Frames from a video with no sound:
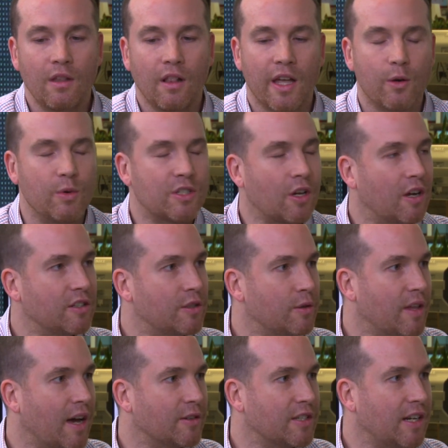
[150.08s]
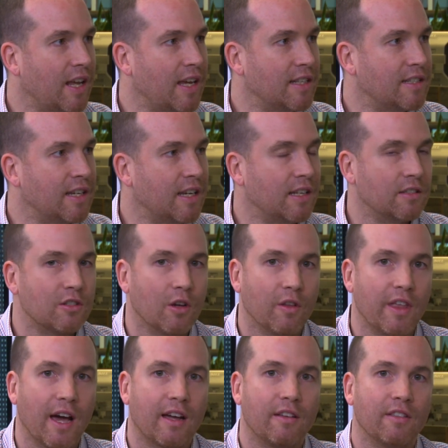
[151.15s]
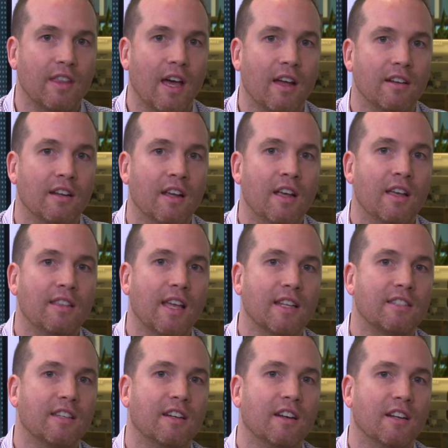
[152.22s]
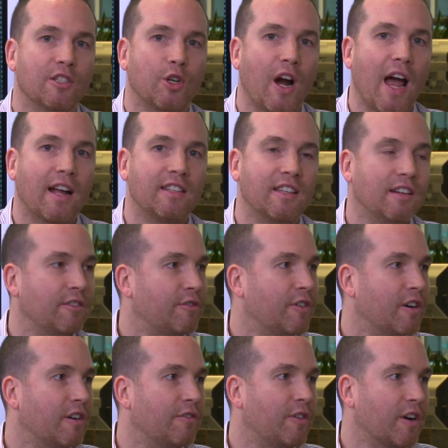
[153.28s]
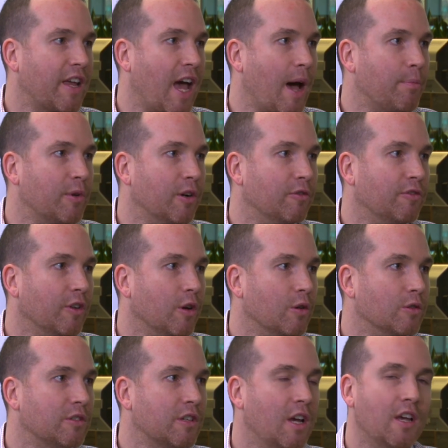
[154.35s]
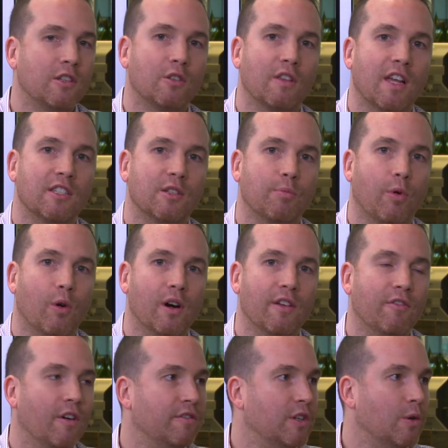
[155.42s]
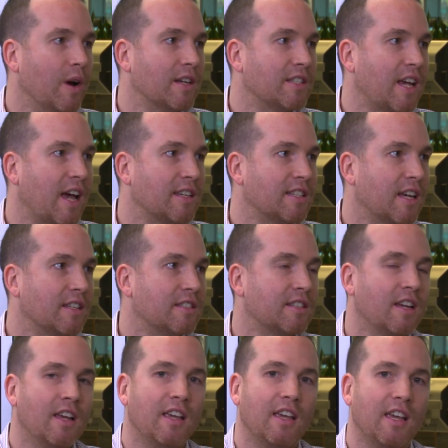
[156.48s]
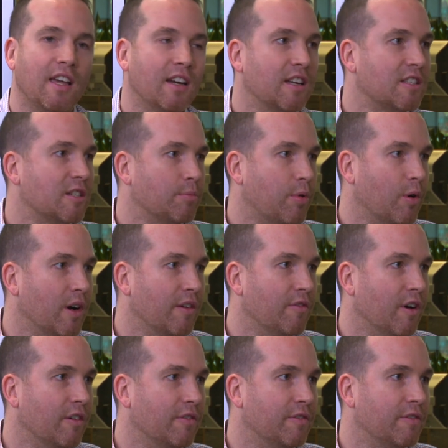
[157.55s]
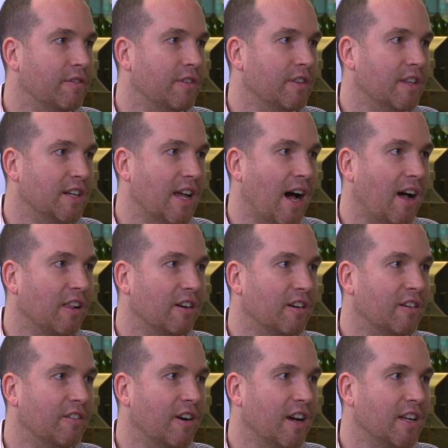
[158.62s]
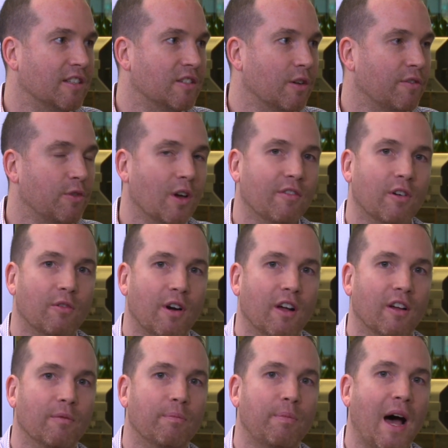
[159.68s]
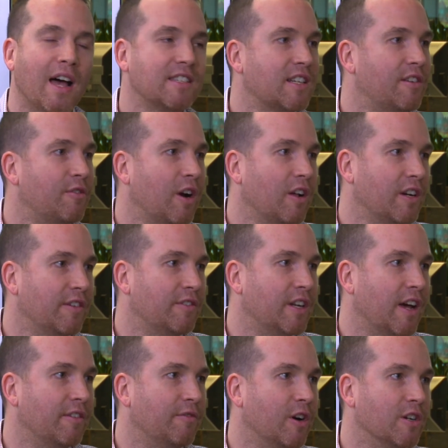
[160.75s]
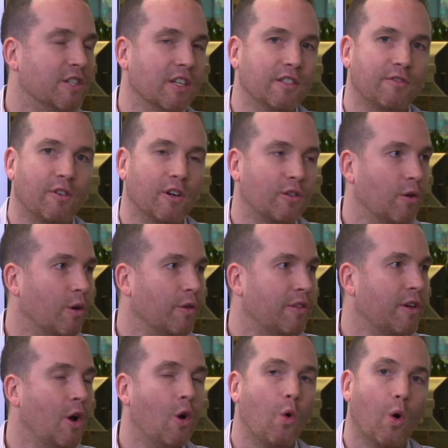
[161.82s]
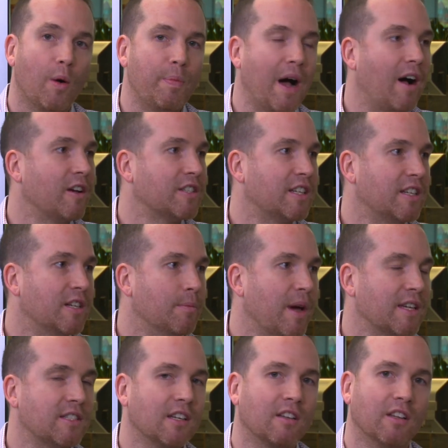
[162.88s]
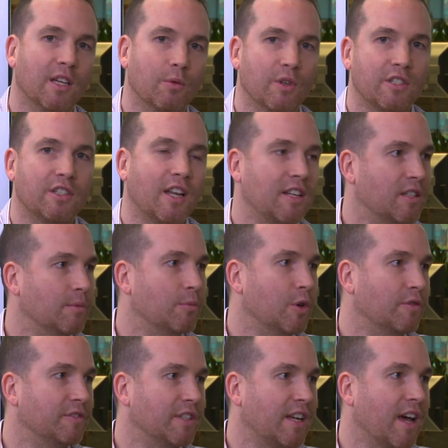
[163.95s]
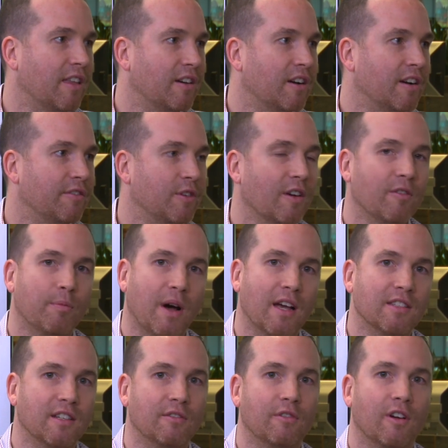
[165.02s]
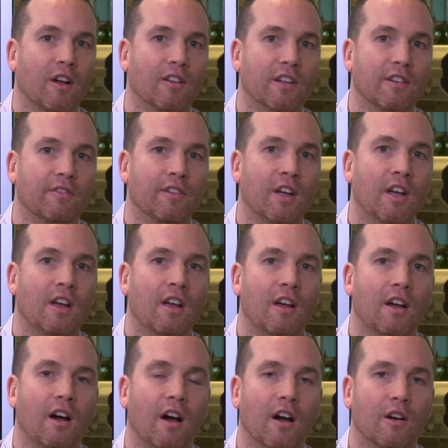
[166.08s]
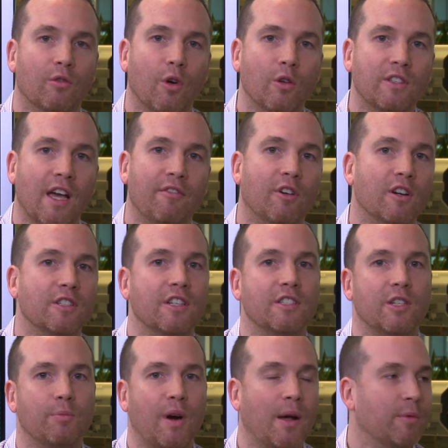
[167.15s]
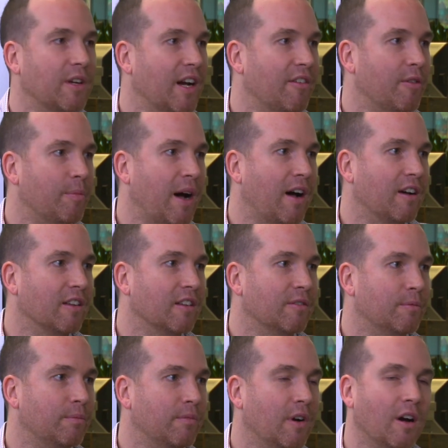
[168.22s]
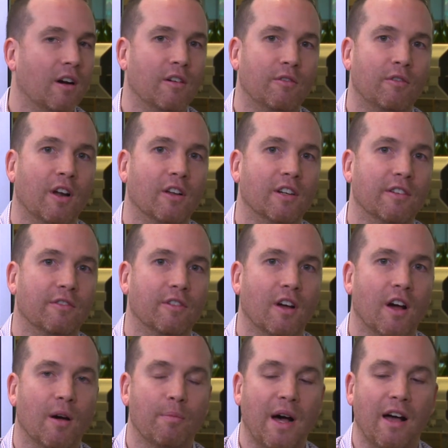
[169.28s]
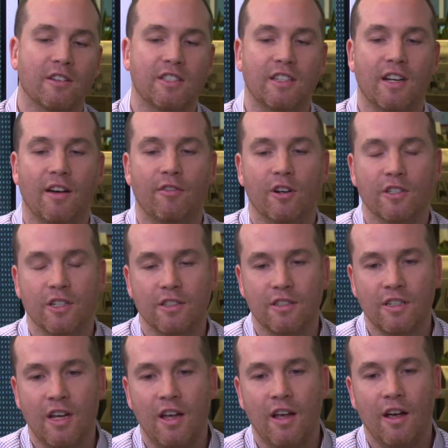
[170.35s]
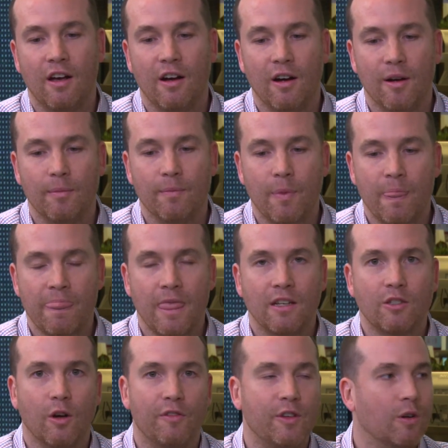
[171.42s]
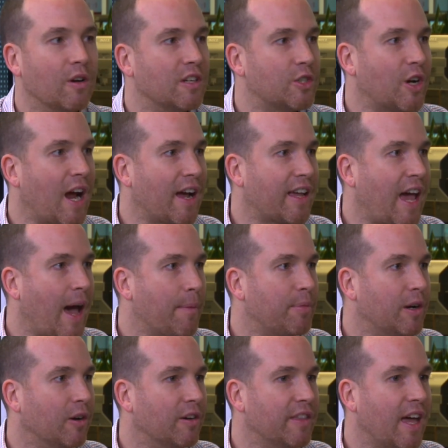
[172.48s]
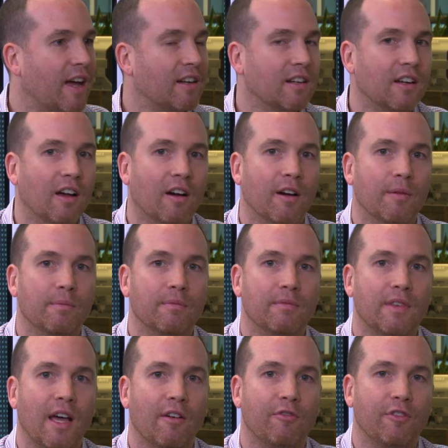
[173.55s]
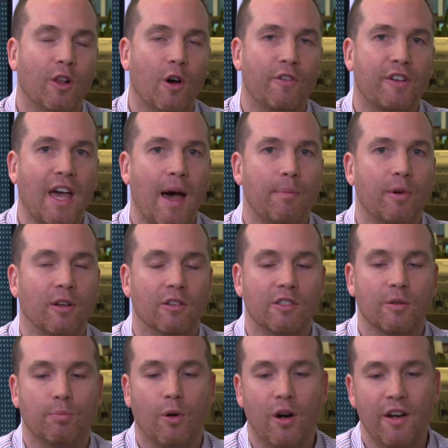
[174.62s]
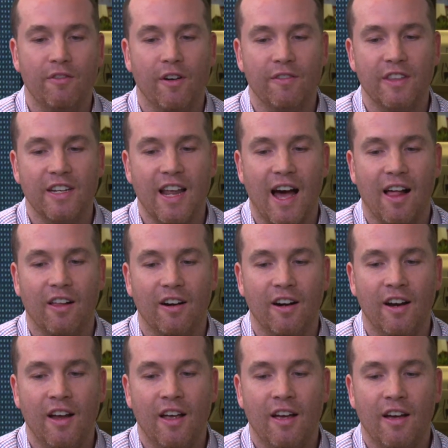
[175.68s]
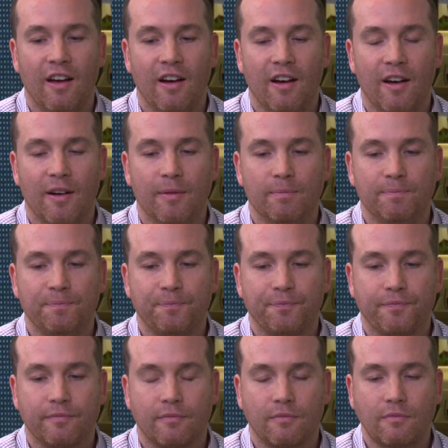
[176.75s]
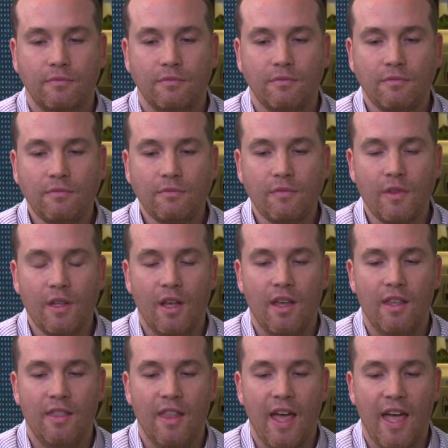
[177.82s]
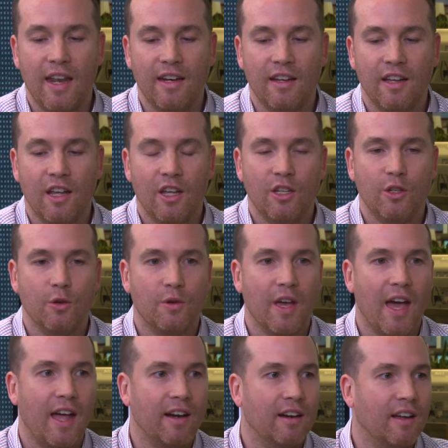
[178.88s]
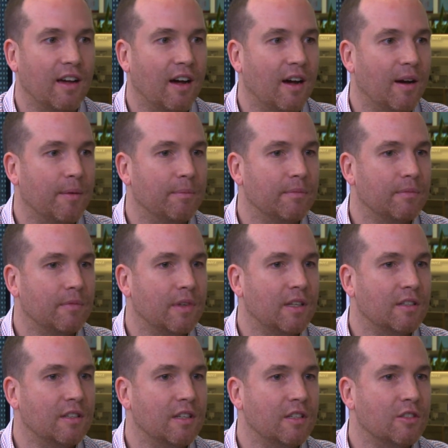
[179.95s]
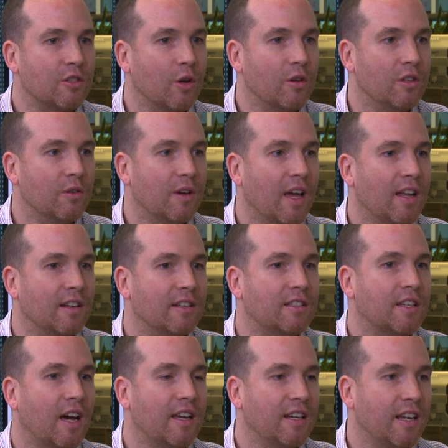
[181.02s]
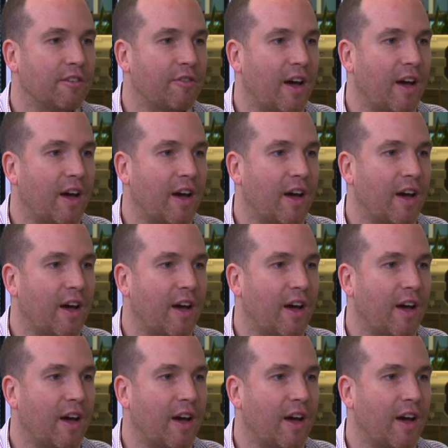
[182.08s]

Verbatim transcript: like we saw in 2018, so that's an attractant for capital flows. So that's supportive of U.S. assets, and it's supportive of the dollar, right? So if you have a positive relative divergence for growth or policy domestically, which tend to move together, if you have a positive relative growth divergence, you're probably going to have a relative policy divergence. Yeah. So if you attract capital, and that flow of capital is supportive of the dollar, and then you get, so you get tightening